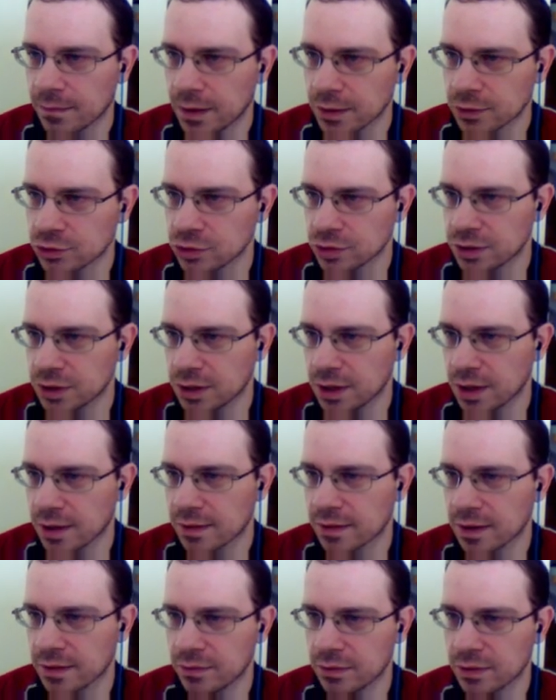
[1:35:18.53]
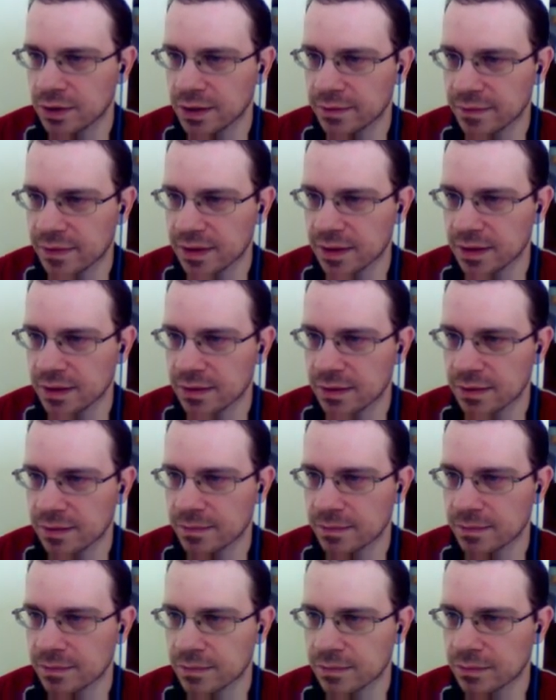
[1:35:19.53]
Actually, he does have rook
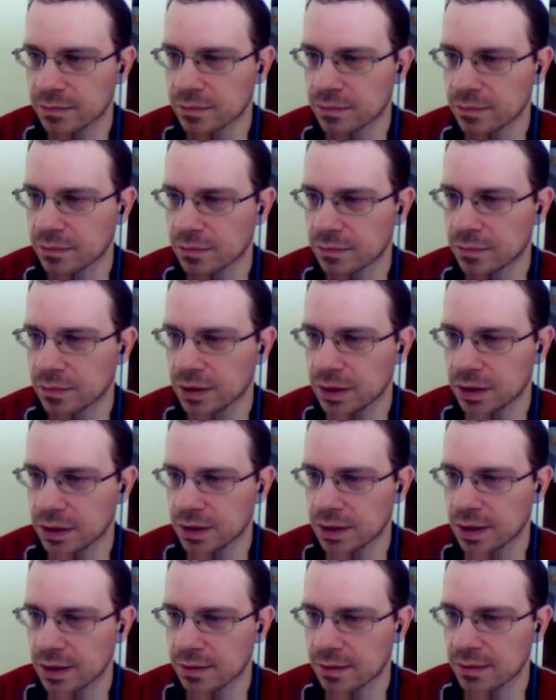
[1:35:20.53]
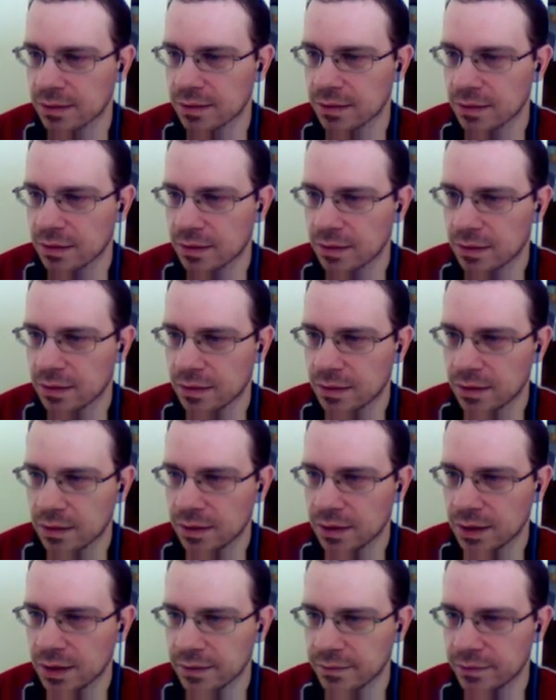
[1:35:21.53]
f6. He does
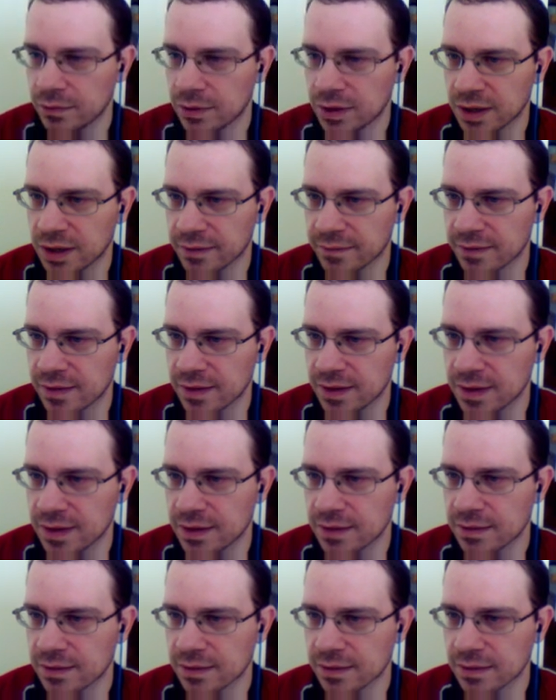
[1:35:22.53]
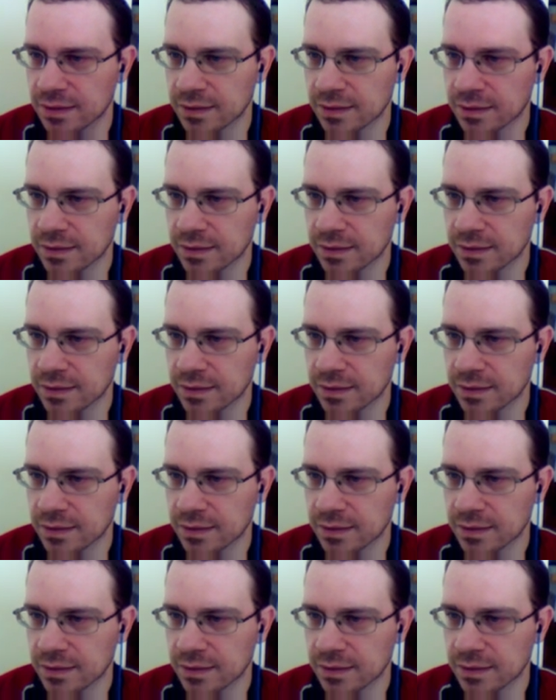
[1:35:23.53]
have rook f6,